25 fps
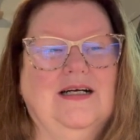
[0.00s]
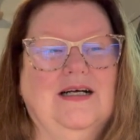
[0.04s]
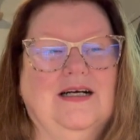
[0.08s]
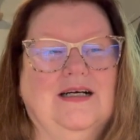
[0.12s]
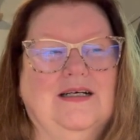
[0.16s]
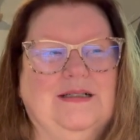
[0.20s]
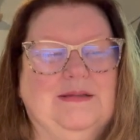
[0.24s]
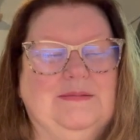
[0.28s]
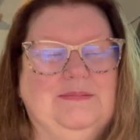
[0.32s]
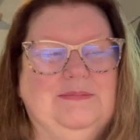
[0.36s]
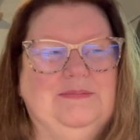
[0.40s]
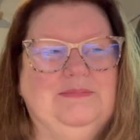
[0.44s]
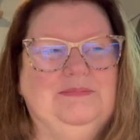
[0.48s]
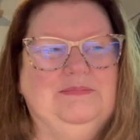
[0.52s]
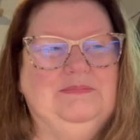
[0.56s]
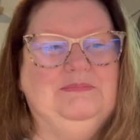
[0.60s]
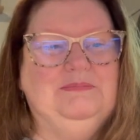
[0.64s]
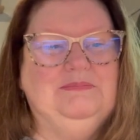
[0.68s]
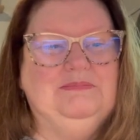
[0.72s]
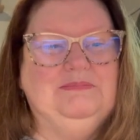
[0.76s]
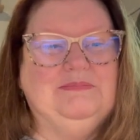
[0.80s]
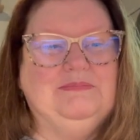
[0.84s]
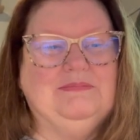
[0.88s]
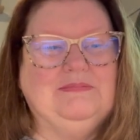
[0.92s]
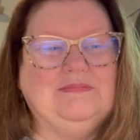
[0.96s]

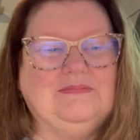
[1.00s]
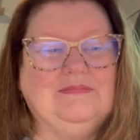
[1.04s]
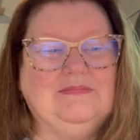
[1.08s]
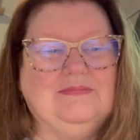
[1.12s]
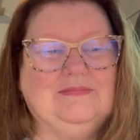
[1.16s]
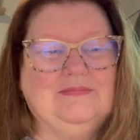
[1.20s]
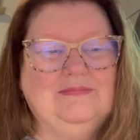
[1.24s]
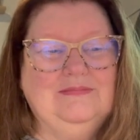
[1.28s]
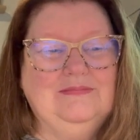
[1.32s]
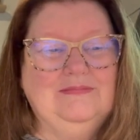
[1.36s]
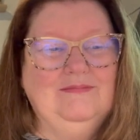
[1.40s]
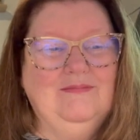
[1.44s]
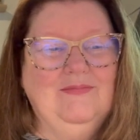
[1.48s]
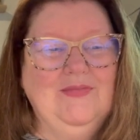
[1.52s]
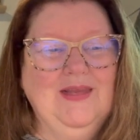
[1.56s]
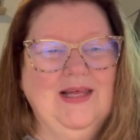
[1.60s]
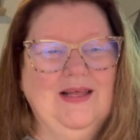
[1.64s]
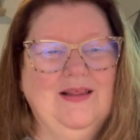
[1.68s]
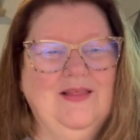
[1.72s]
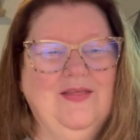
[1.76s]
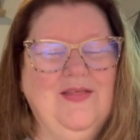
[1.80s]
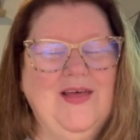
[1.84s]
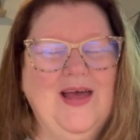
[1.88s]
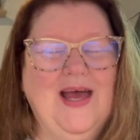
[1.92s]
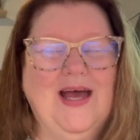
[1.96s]

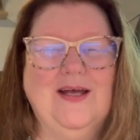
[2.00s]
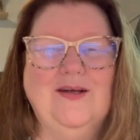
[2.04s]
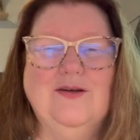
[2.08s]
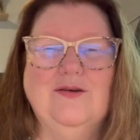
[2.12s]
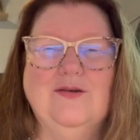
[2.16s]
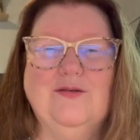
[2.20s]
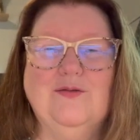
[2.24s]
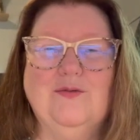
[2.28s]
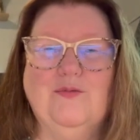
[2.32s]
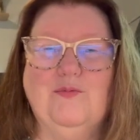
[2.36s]
that